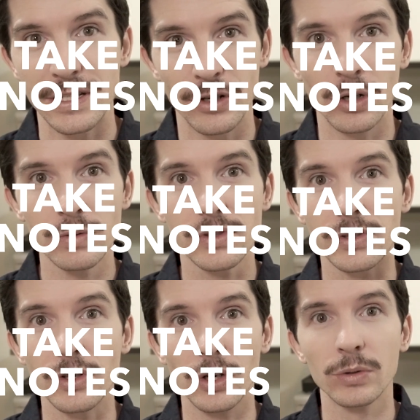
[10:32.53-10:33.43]

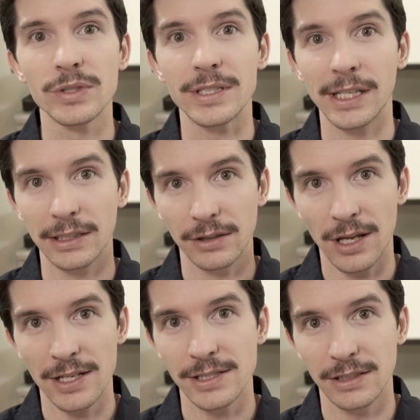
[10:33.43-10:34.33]
Notes, notes take
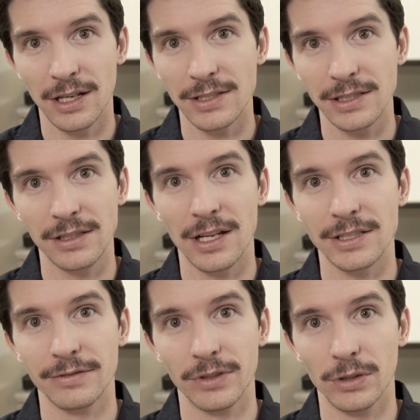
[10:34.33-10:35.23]
lots and lots and
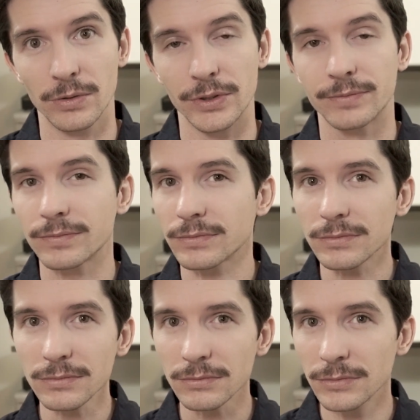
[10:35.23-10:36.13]
lots of notes.
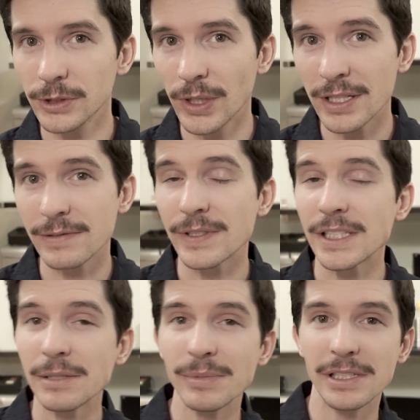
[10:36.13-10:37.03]
You guys have seen